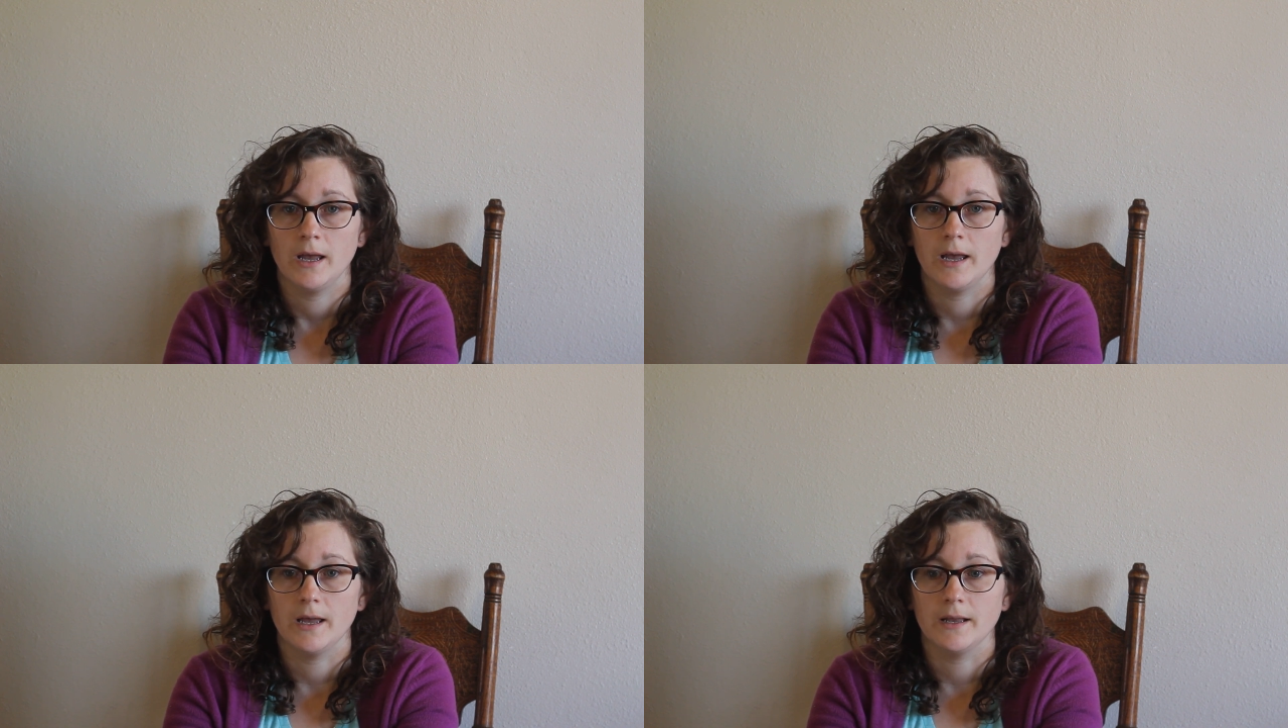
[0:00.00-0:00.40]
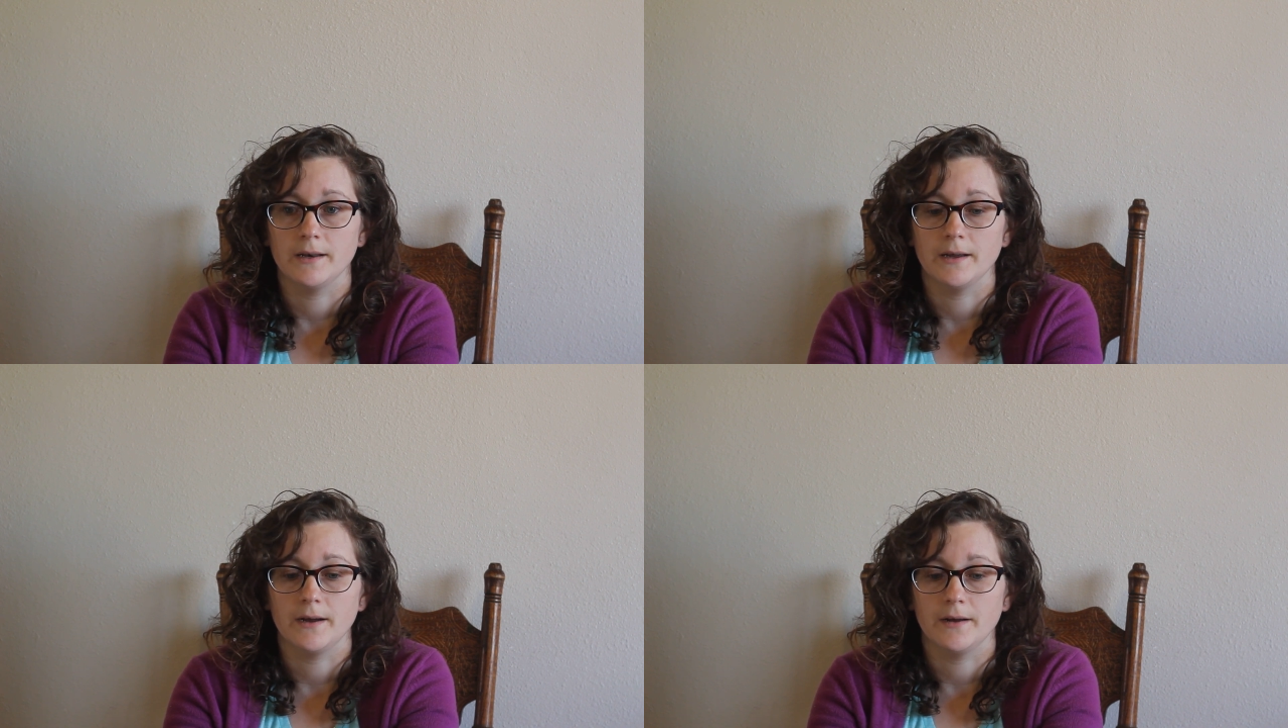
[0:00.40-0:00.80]

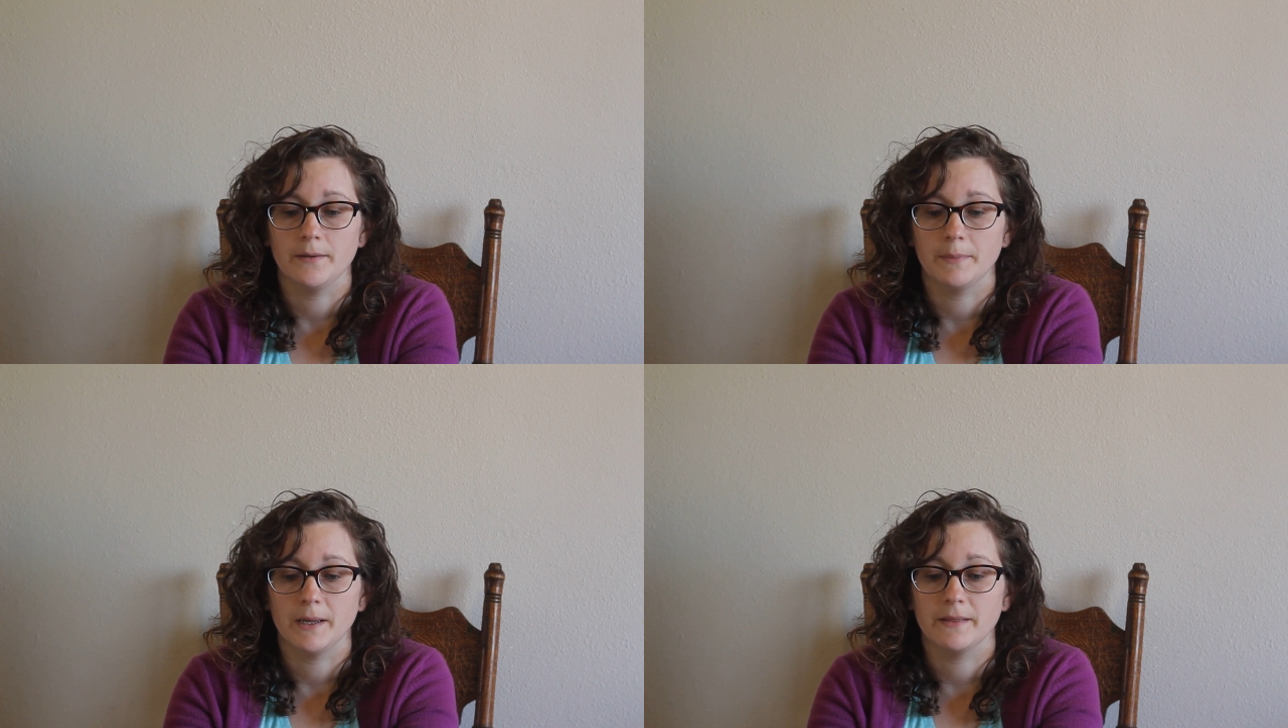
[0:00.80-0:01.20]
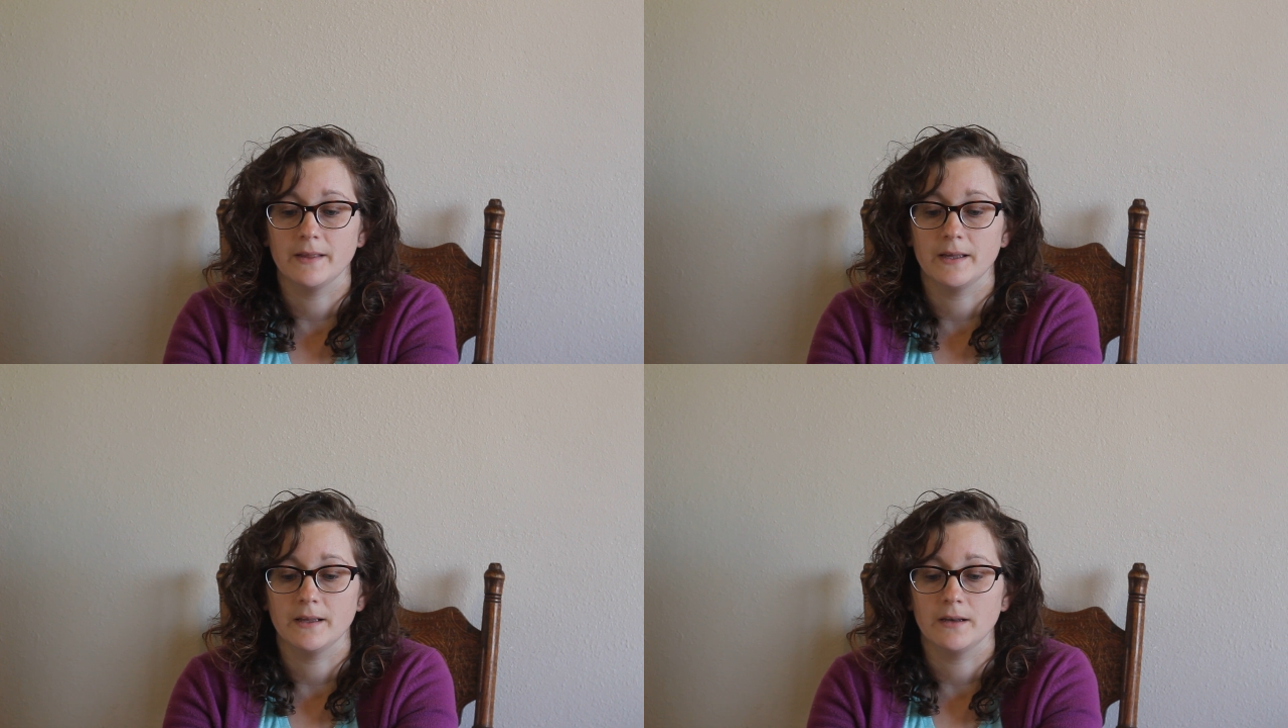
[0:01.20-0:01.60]
And
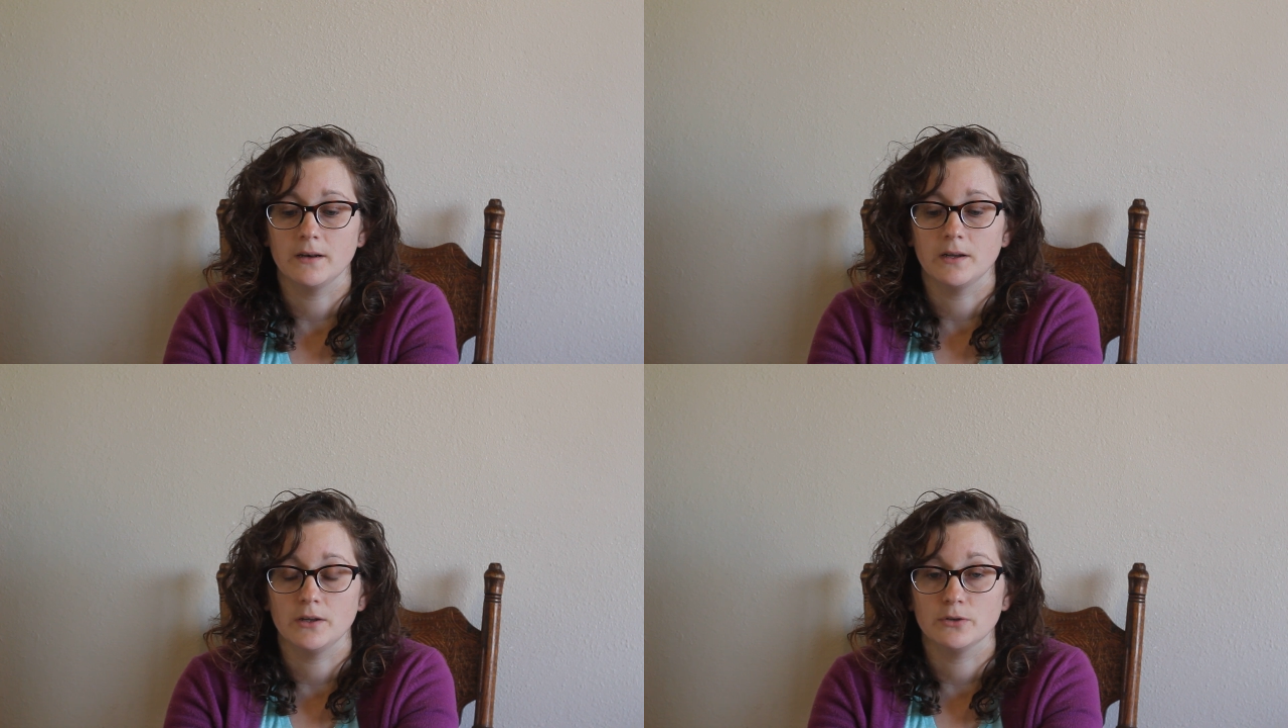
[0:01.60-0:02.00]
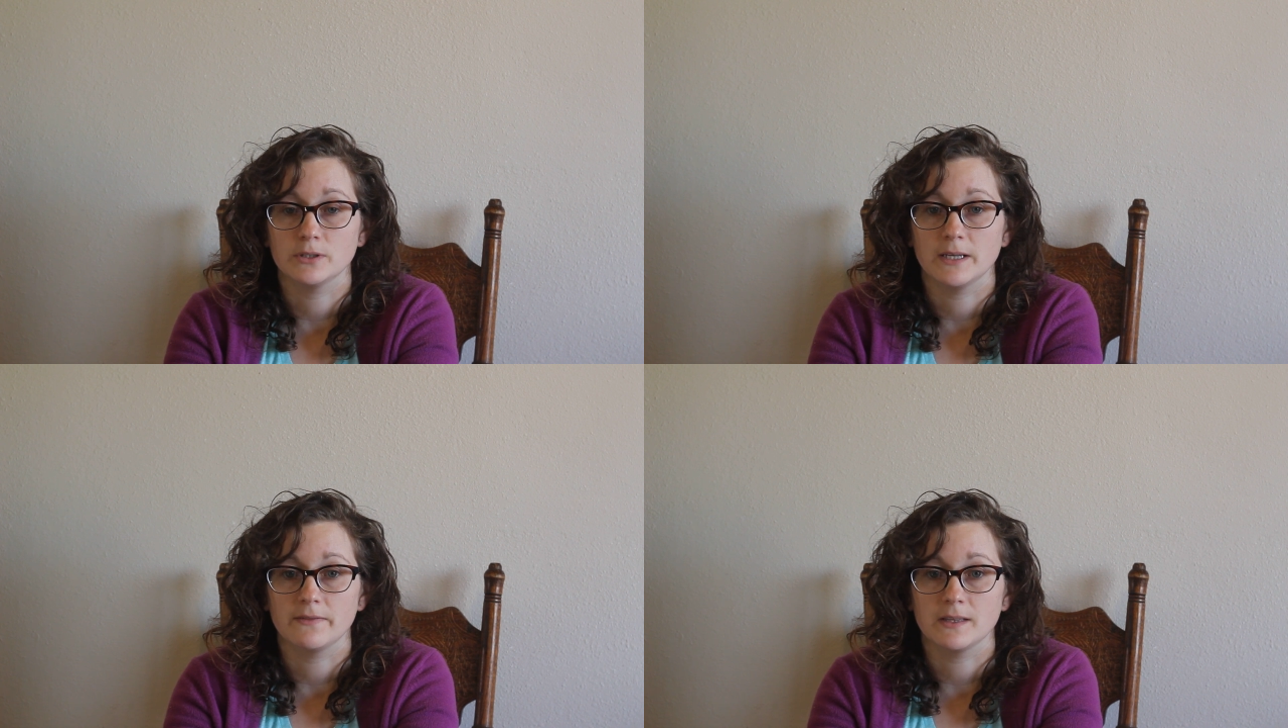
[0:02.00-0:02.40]
then you
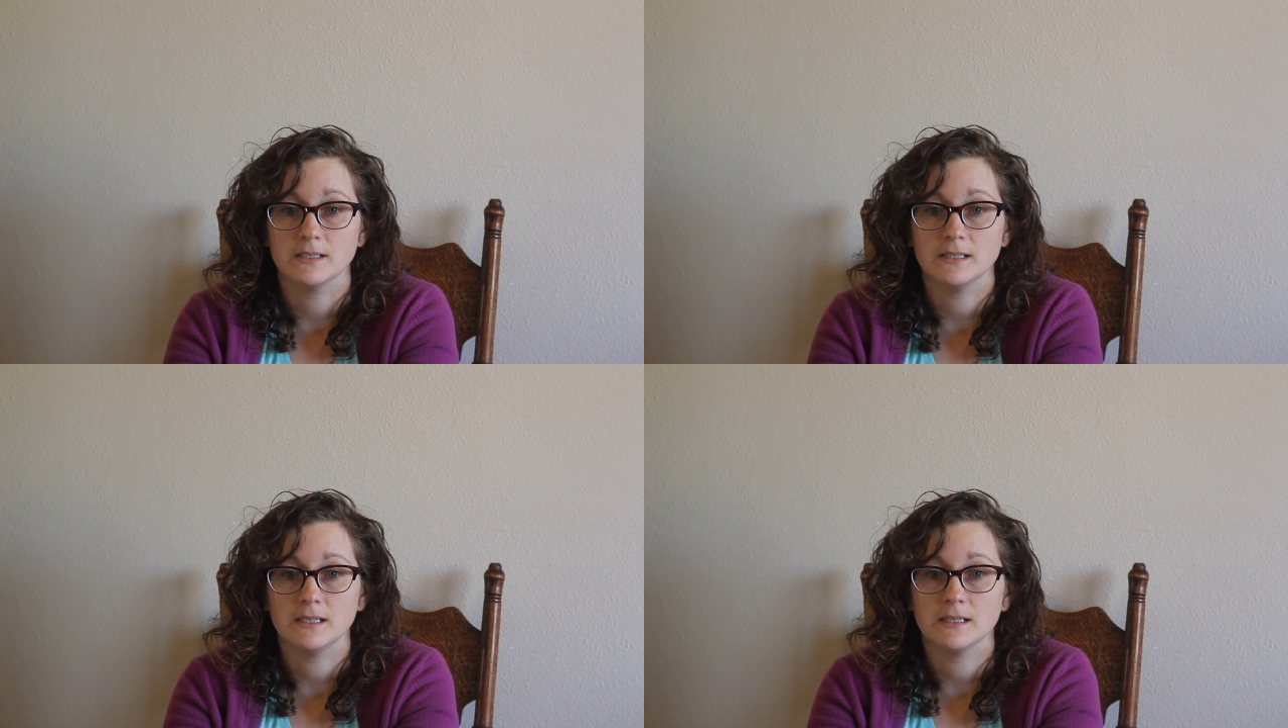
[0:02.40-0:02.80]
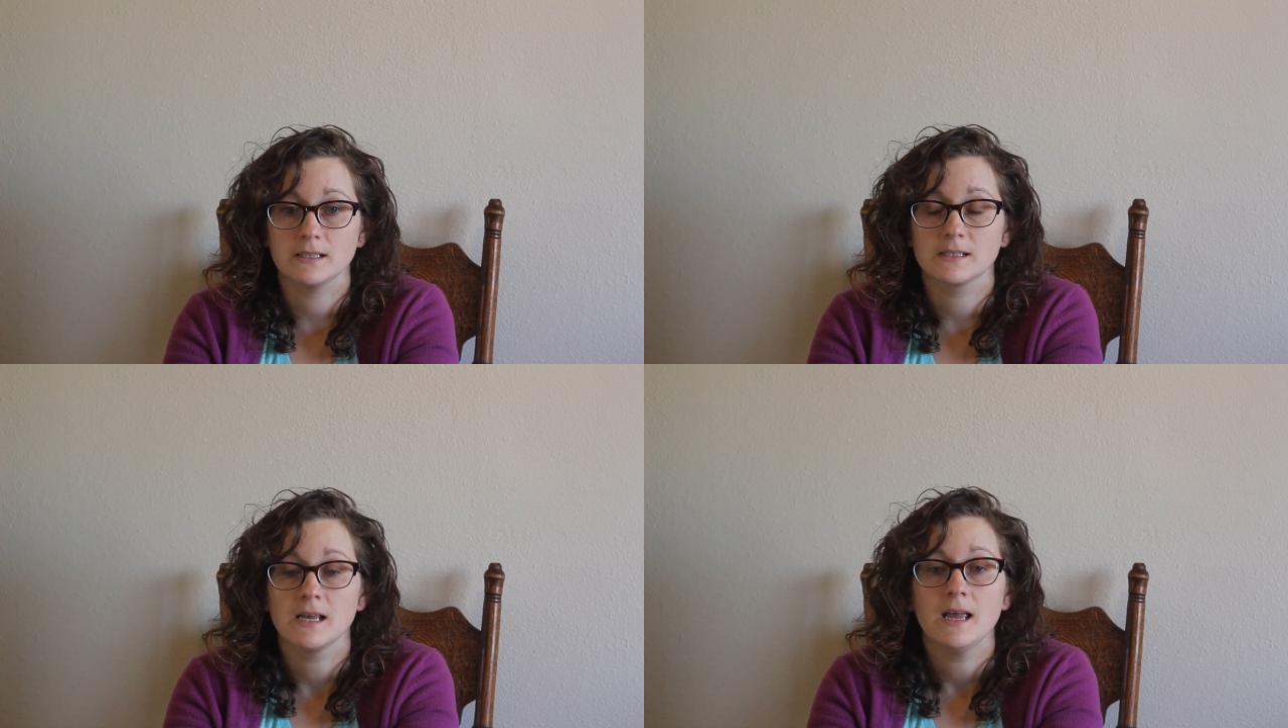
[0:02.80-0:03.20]
save the
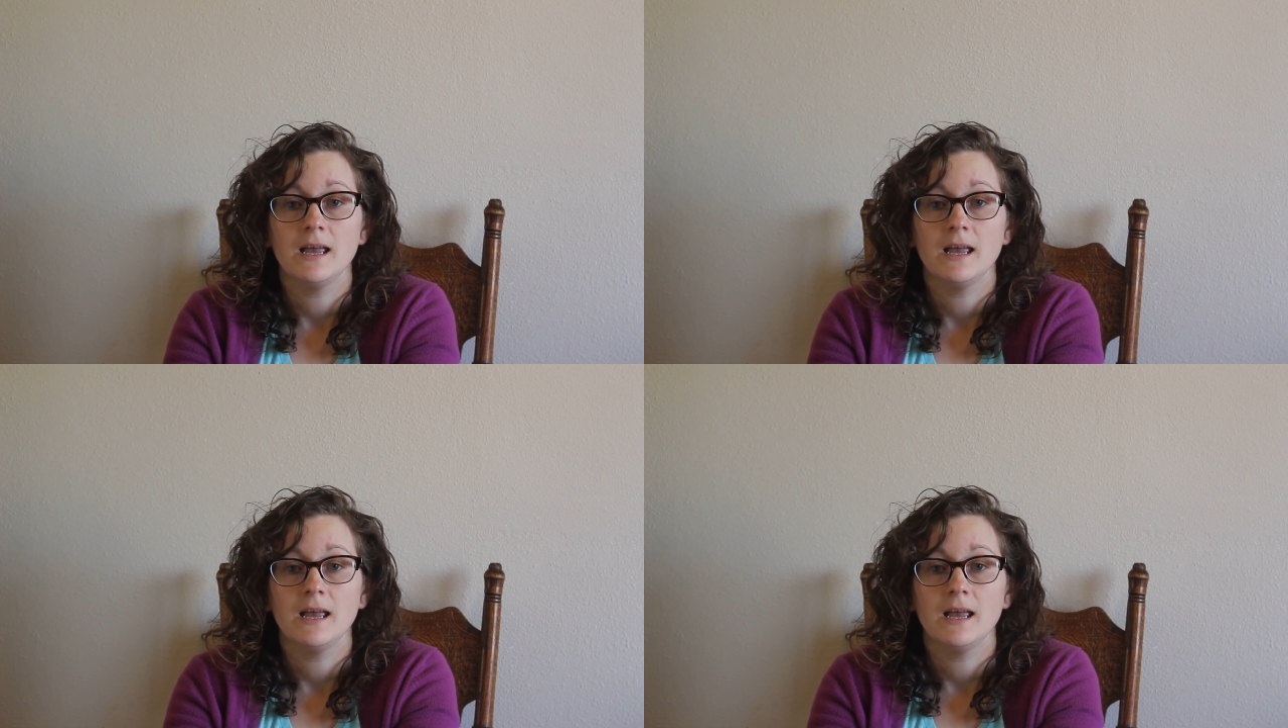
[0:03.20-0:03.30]
seeds,